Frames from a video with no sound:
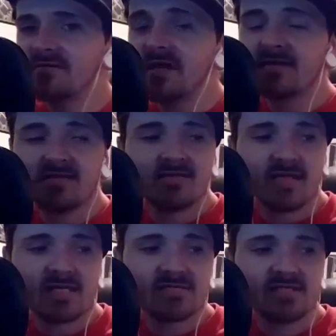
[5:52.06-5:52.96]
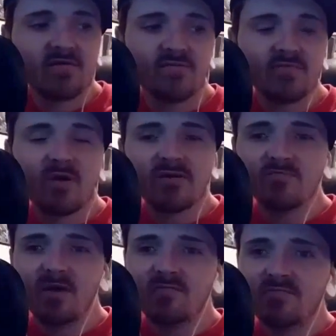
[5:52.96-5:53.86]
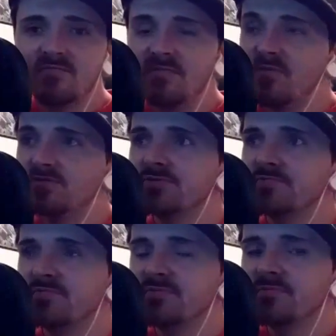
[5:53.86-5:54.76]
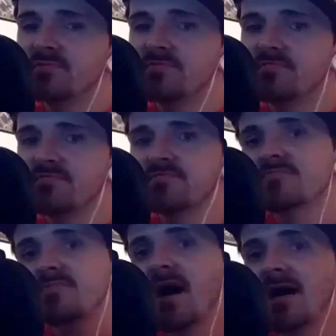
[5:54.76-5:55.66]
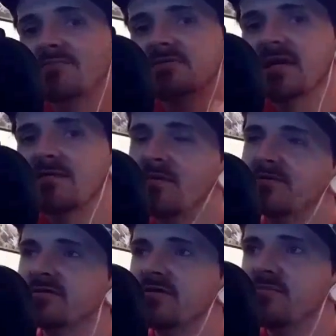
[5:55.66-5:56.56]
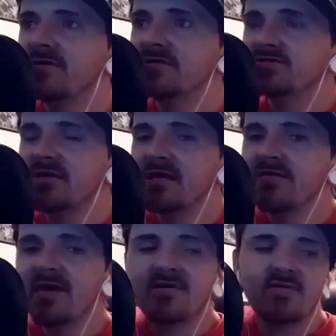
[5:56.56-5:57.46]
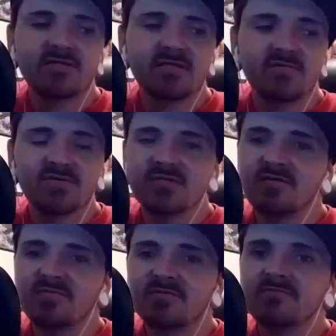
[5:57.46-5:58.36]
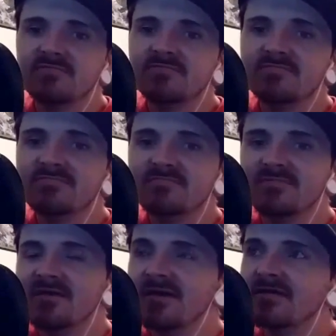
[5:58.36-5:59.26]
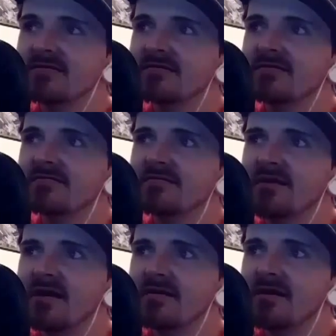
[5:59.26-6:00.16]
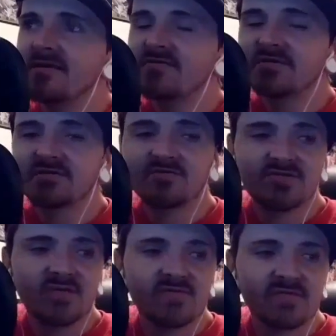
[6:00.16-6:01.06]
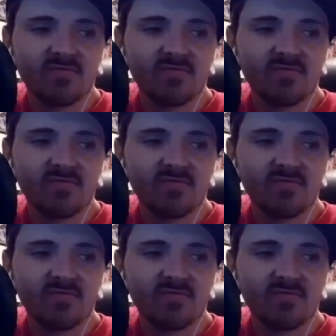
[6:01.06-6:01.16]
that's definitely probably my most hyped game on the top of my list right now. That and Resident Evil 7. I think Resident Evil 7 is